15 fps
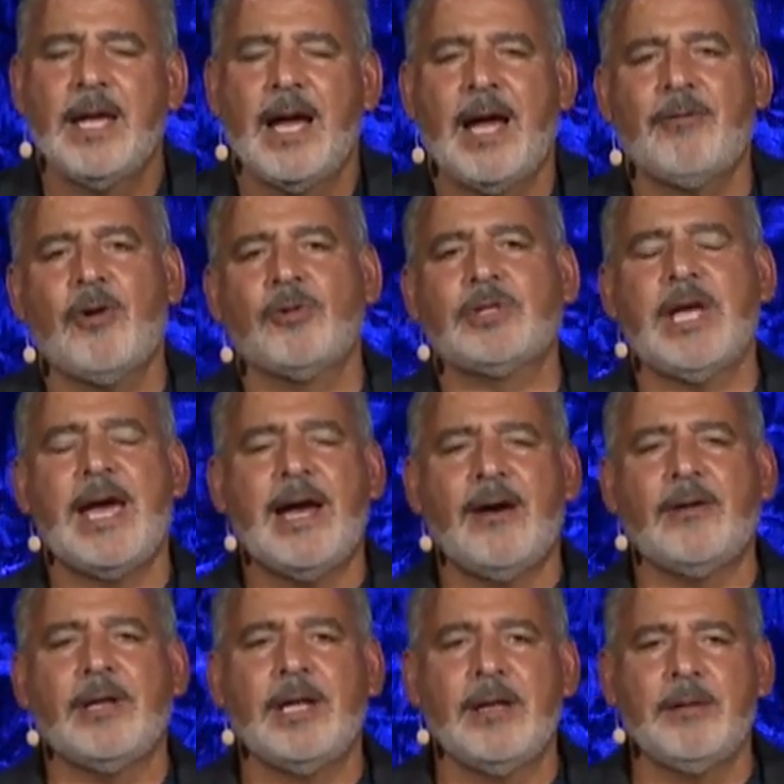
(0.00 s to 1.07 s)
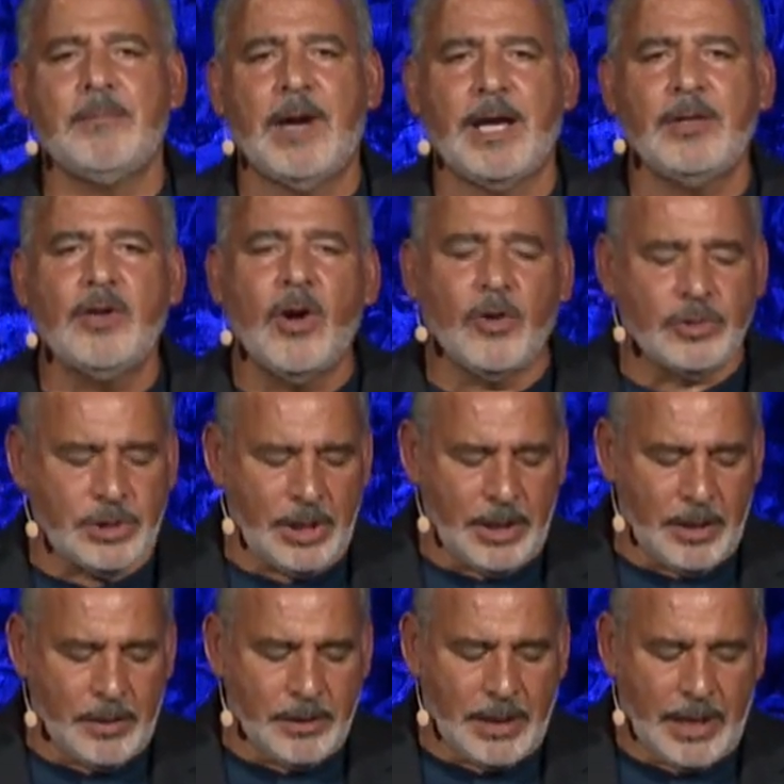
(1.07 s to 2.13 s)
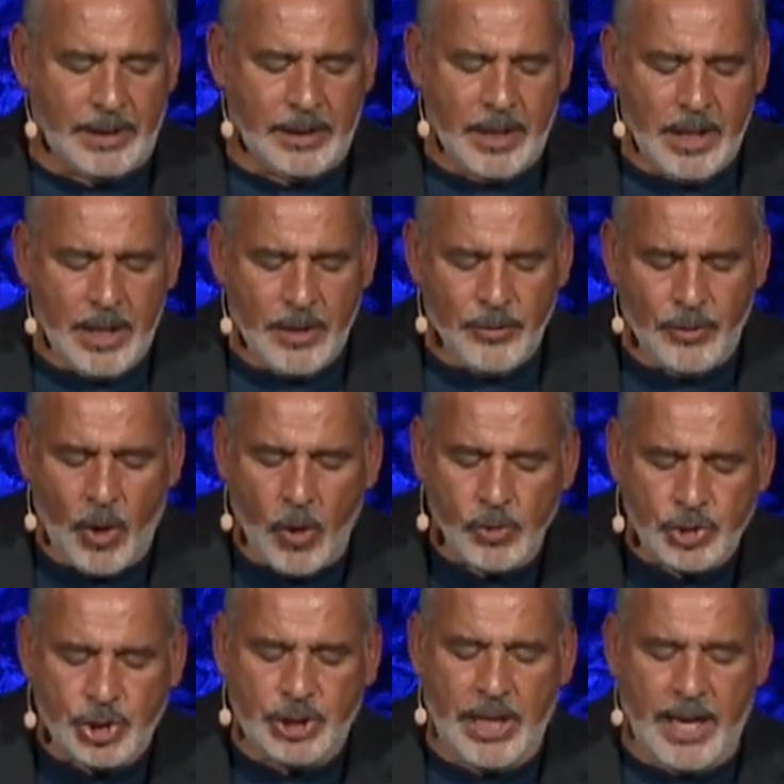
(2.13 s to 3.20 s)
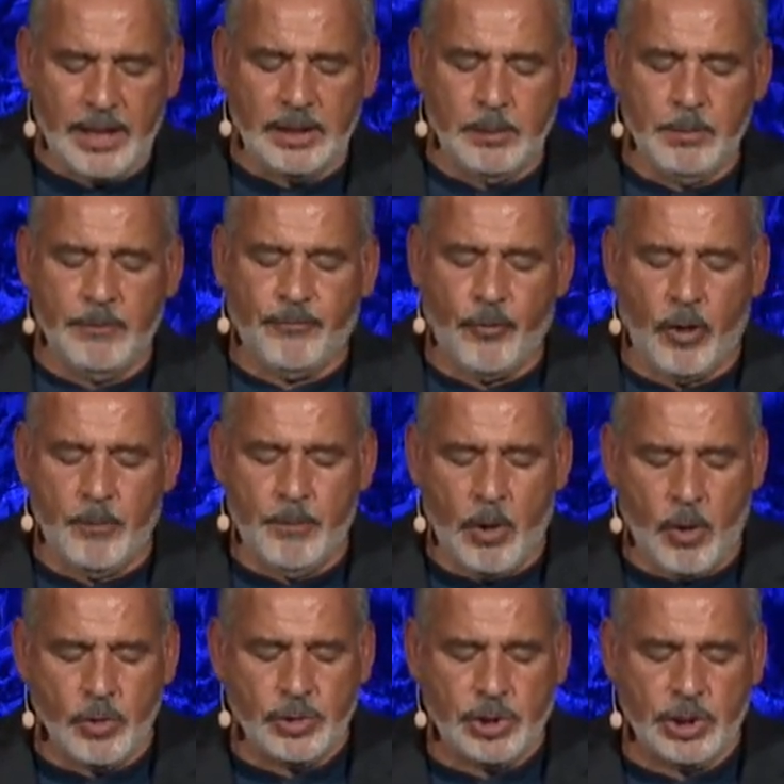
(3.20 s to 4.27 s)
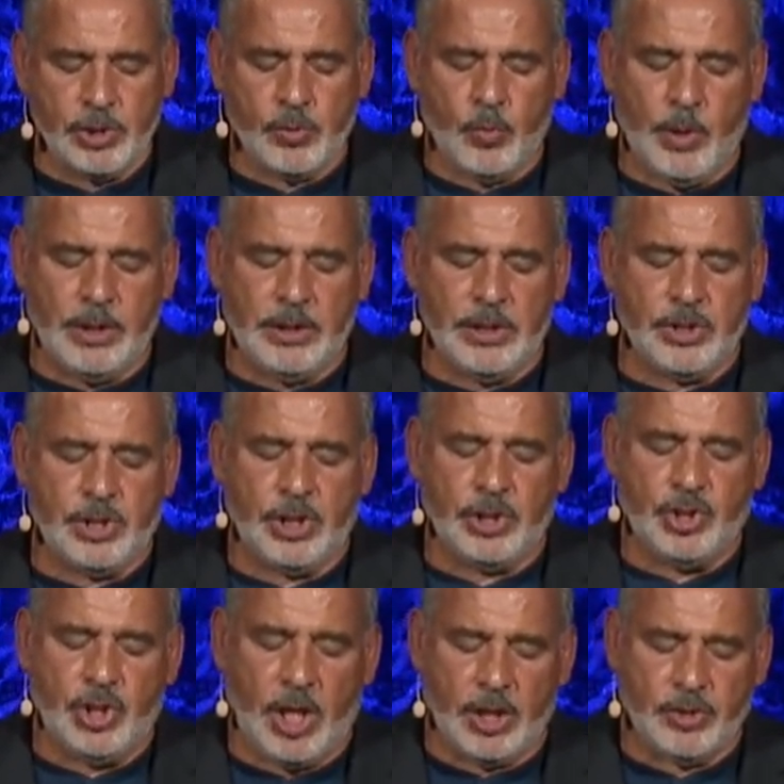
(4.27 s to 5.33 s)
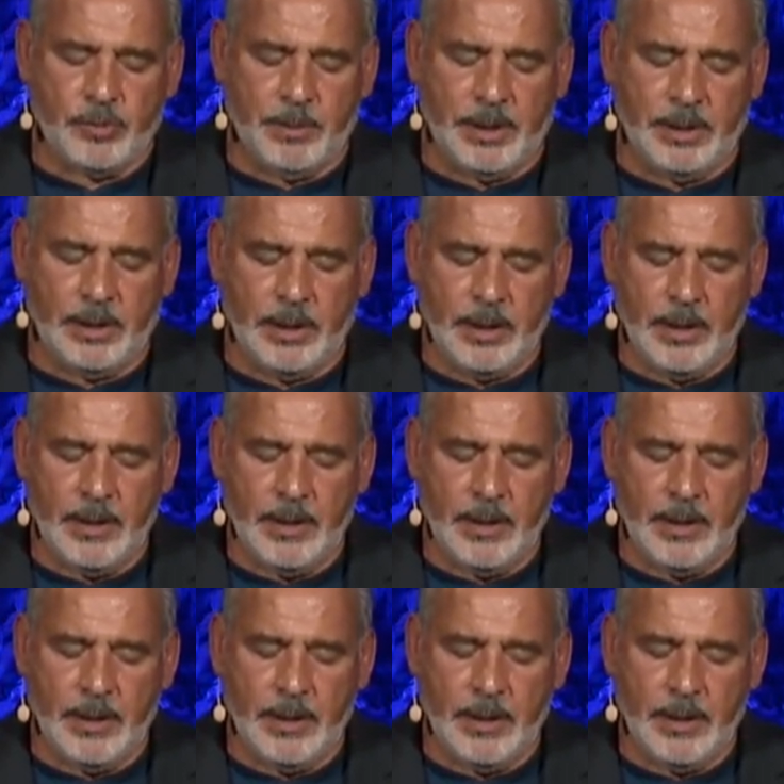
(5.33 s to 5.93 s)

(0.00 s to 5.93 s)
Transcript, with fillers: I wrote down in my notes here that those standing before Moses witnessed the judgment